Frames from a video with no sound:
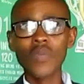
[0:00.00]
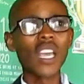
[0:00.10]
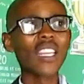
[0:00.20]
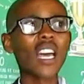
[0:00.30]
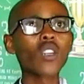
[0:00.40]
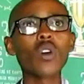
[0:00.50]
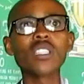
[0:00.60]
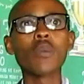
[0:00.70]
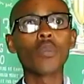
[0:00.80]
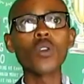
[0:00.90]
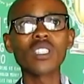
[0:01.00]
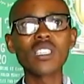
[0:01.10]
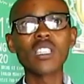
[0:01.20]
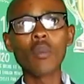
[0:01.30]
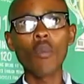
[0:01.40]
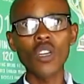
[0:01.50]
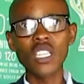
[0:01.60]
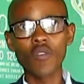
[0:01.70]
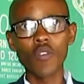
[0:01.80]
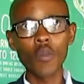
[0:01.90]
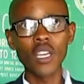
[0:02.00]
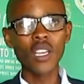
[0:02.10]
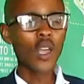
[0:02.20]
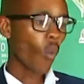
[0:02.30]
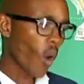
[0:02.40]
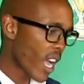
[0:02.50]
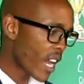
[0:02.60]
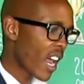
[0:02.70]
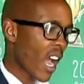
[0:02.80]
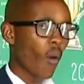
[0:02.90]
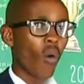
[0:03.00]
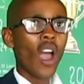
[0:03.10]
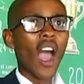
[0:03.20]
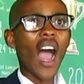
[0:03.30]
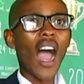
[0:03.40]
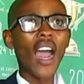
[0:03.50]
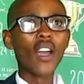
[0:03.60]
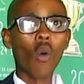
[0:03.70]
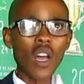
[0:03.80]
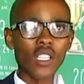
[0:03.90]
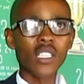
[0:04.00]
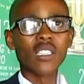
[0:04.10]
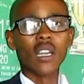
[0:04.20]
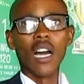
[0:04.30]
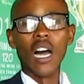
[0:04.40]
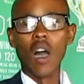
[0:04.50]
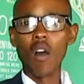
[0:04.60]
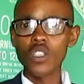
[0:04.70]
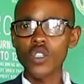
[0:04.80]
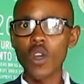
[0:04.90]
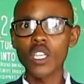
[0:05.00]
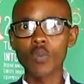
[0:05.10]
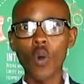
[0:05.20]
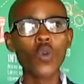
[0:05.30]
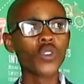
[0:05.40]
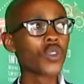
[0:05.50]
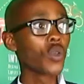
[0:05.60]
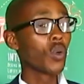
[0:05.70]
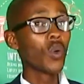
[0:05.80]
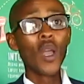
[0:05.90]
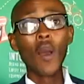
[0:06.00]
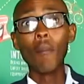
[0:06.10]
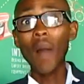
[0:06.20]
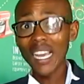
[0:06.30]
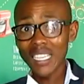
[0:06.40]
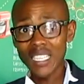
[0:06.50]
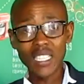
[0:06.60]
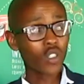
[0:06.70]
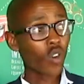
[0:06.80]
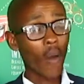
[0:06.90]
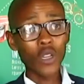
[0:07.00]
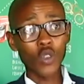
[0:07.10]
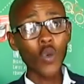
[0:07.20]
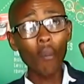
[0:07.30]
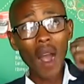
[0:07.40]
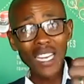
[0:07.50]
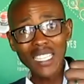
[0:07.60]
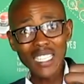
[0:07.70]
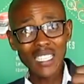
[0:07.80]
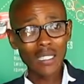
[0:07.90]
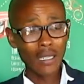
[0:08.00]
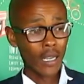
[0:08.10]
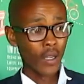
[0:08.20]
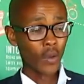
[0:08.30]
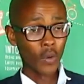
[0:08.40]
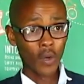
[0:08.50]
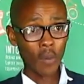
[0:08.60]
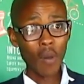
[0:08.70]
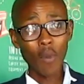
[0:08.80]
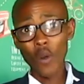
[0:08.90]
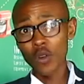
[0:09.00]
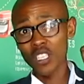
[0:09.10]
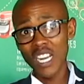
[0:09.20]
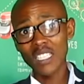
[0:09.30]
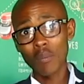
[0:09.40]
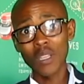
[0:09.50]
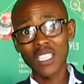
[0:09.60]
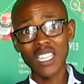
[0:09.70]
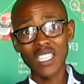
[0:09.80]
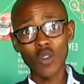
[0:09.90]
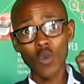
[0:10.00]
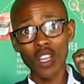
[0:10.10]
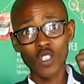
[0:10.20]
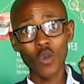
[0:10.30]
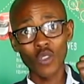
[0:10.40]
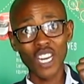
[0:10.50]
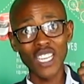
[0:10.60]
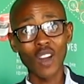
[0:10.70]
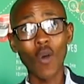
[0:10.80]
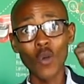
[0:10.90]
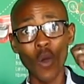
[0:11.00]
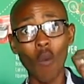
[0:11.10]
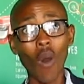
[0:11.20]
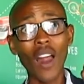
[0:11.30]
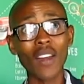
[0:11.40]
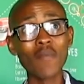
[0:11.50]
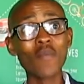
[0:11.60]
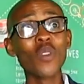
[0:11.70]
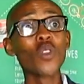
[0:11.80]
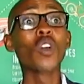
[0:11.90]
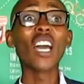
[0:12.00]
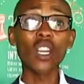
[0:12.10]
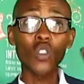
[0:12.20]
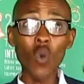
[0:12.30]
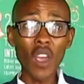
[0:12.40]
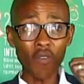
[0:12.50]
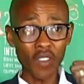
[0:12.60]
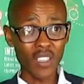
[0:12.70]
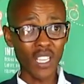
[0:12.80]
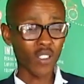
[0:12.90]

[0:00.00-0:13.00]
And that was the process and the model for me, where now I was also exposed to marketing. So I was doing marketing. You remember when you start a business and you are a sole trader or you are one, you gotta do everything.